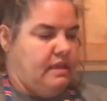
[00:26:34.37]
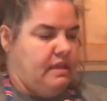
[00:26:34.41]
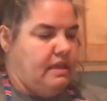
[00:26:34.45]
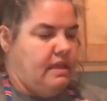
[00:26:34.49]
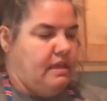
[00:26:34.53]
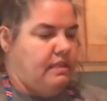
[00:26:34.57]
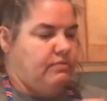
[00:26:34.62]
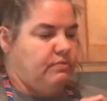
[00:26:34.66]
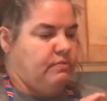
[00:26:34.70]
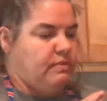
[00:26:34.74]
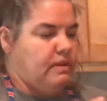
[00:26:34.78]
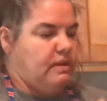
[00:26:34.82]

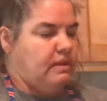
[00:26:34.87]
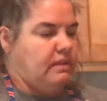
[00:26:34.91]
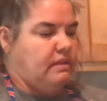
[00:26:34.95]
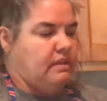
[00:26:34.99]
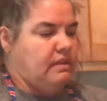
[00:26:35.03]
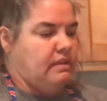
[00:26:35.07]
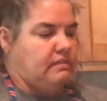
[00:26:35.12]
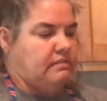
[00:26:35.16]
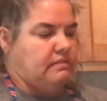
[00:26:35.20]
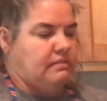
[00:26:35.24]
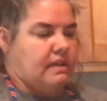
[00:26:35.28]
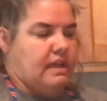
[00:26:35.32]
it's what it
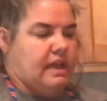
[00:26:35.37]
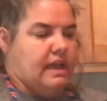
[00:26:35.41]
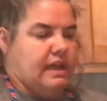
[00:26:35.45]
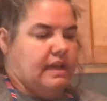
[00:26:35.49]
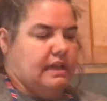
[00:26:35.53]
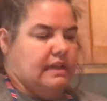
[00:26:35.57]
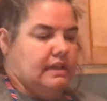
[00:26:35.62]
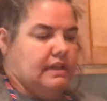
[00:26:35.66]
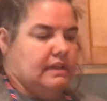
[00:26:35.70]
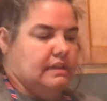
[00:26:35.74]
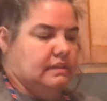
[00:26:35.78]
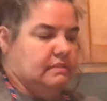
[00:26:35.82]
looks like.
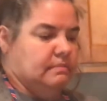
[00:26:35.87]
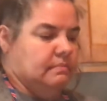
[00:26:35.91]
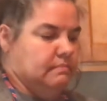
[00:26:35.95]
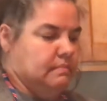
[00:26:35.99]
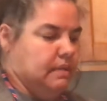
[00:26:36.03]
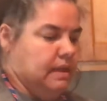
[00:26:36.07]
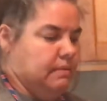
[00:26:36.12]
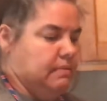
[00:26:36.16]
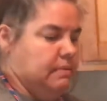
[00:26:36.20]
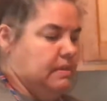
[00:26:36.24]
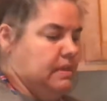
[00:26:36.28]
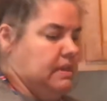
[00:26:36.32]

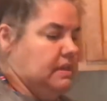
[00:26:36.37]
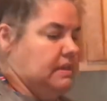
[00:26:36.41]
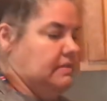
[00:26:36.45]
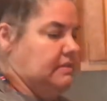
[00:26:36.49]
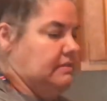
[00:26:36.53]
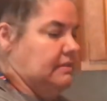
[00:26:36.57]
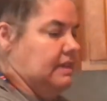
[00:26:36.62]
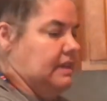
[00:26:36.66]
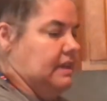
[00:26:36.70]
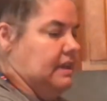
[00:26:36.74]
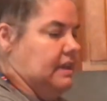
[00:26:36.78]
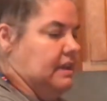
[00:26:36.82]
Maybe you can
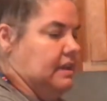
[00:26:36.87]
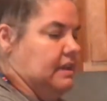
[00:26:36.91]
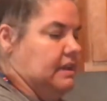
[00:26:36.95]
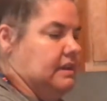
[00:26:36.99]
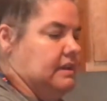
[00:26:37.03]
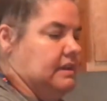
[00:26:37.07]
see it.